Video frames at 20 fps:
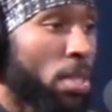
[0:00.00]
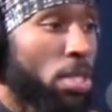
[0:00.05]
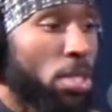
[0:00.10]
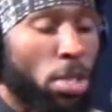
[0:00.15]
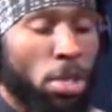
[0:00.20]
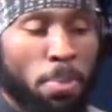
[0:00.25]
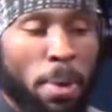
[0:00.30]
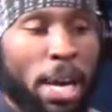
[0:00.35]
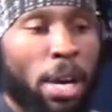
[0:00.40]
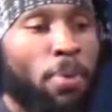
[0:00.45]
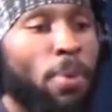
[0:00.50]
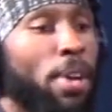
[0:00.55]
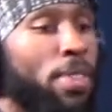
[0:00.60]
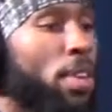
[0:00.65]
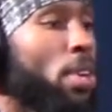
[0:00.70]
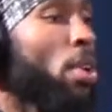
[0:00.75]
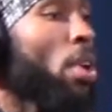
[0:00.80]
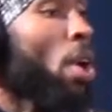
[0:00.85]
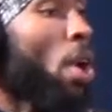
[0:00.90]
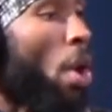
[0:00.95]
So no matter what,
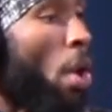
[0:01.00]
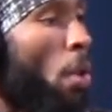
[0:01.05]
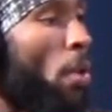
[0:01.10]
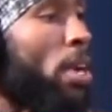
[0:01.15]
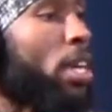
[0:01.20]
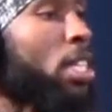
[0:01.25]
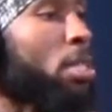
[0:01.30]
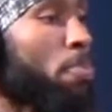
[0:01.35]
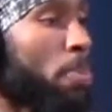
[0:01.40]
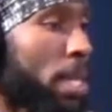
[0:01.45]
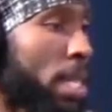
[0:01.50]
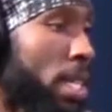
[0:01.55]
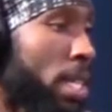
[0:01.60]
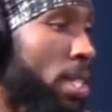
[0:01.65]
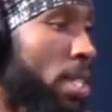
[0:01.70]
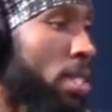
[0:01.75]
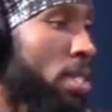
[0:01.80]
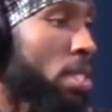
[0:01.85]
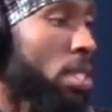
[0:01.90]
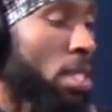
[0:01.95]
there will always be
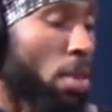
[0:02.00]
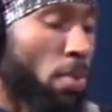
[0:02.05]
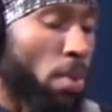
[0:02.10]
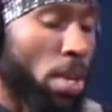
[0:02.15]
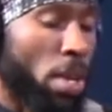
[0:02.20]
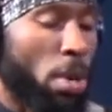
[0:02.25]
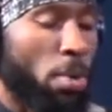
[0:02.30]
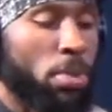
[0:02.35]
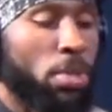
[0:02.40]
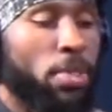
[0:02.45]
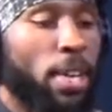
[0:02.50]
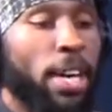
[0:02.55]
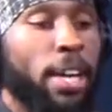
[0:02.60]
someone homeless, right?